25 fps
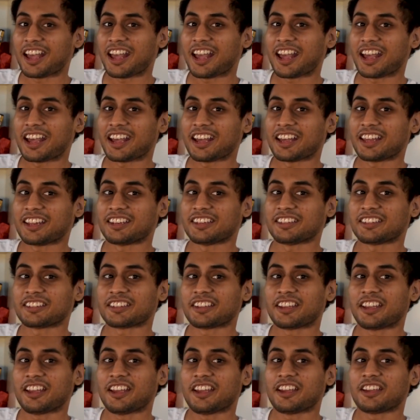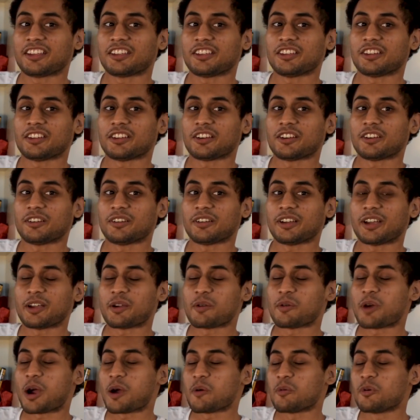And you know, it,
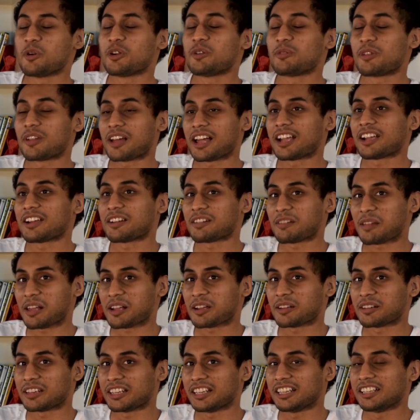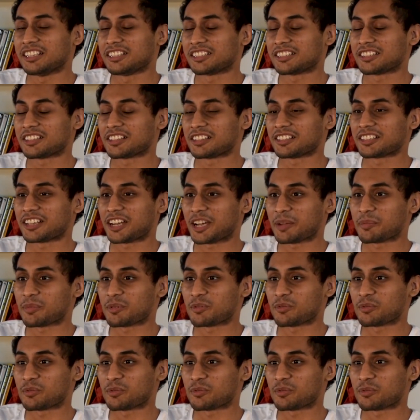I would like like an easier type